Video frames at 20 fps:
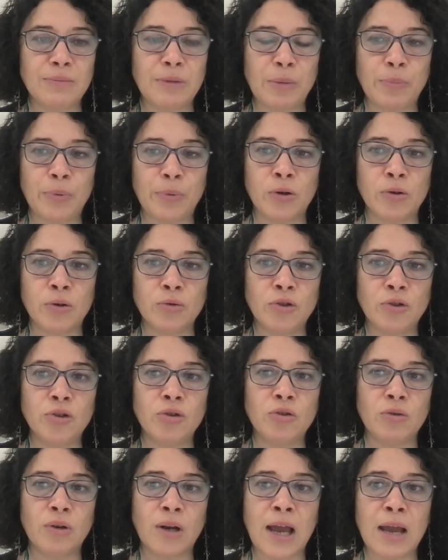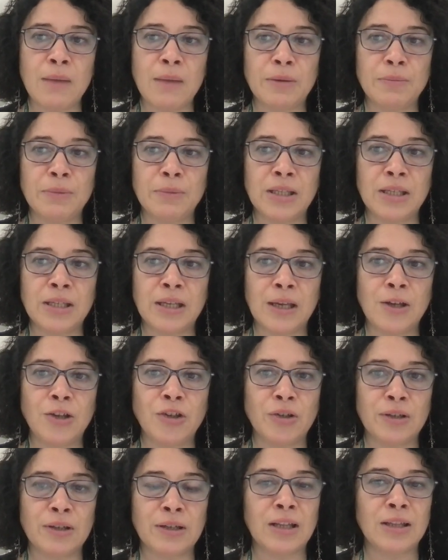approach to climate
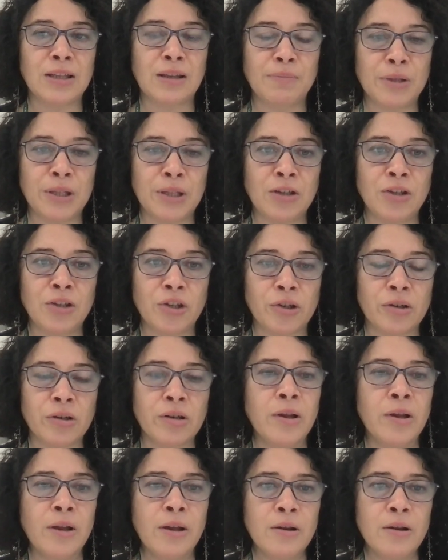mitigation and adaptation